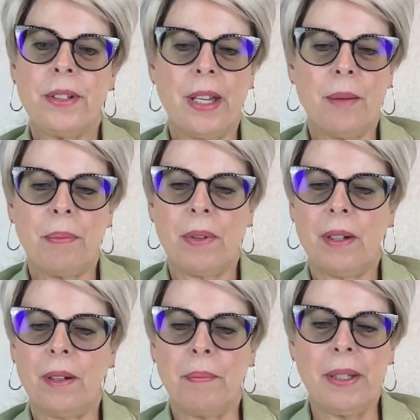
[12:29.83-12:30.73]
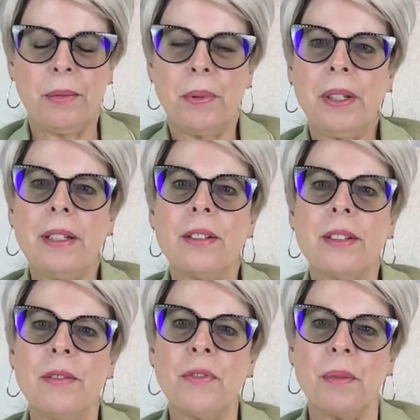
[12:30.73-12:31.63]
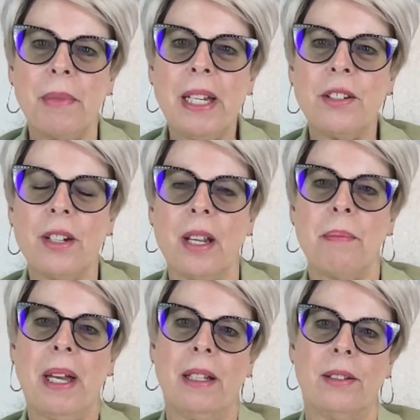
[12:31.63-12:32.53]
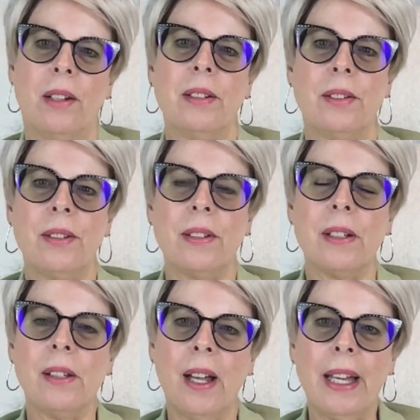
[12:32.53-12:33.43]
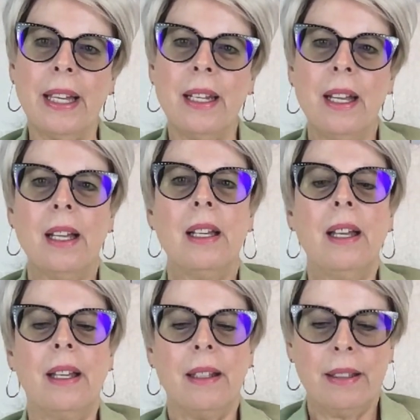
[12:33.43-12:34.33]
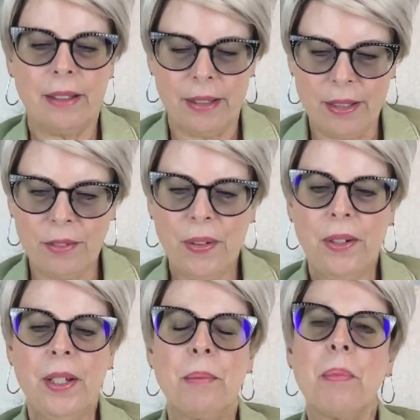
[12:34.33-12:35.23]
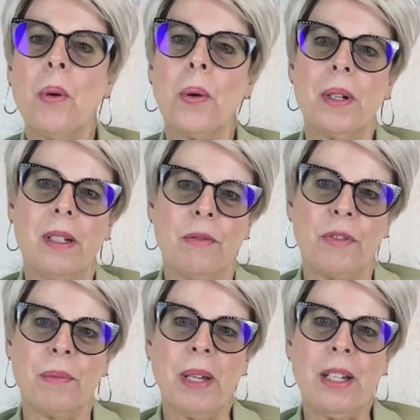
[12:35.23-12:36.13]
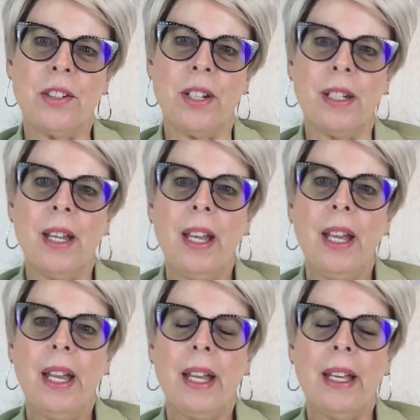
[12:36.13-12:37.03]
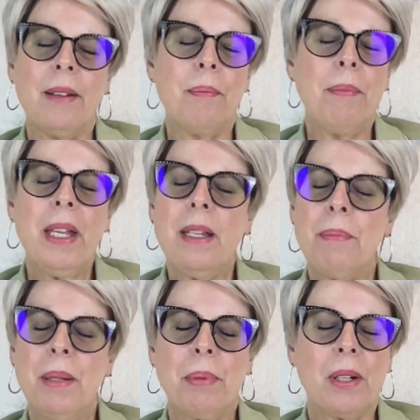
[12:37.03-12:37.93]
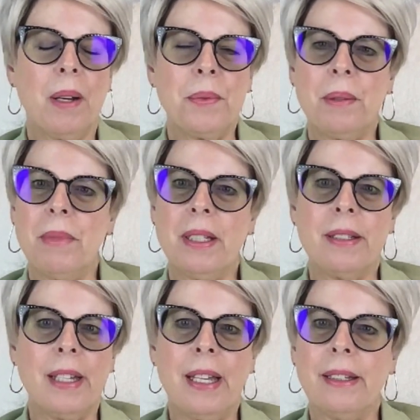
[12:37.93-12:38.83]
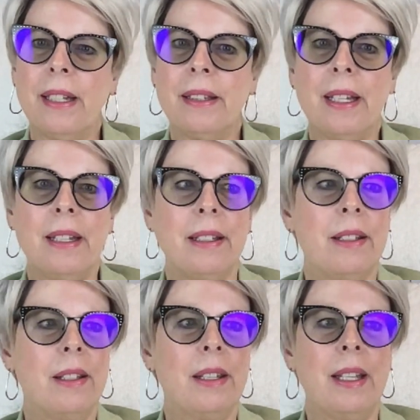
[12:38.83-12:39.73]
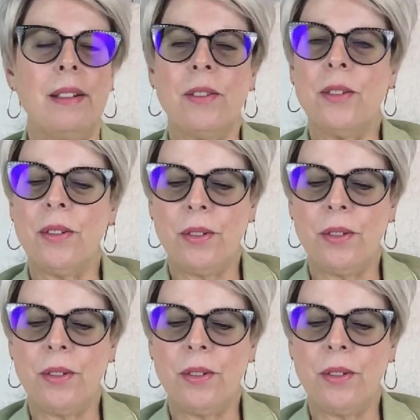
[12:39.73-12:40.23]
step is really just information I pass on to the client, and it's very important information. Many people come to me saying that they